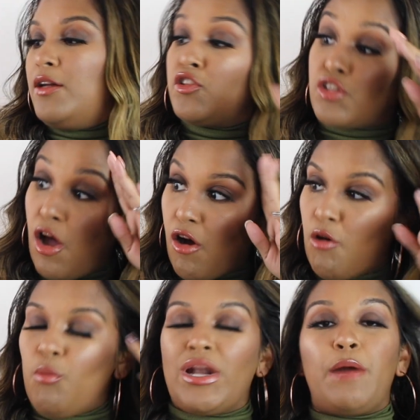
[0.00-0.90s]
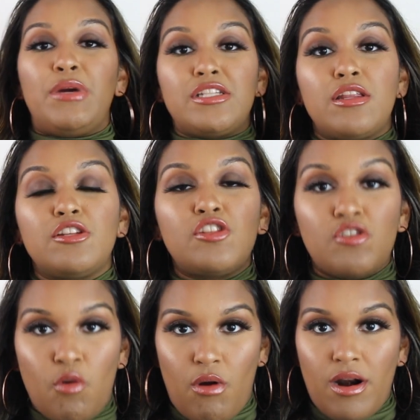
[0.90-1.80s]
So when I went to the
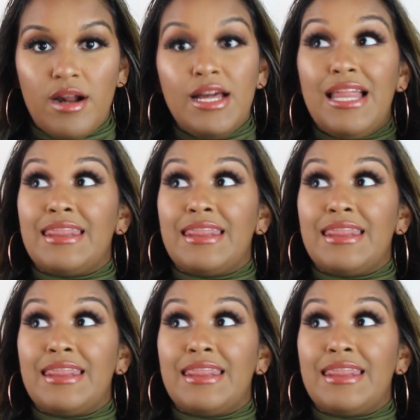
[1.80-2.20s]
store,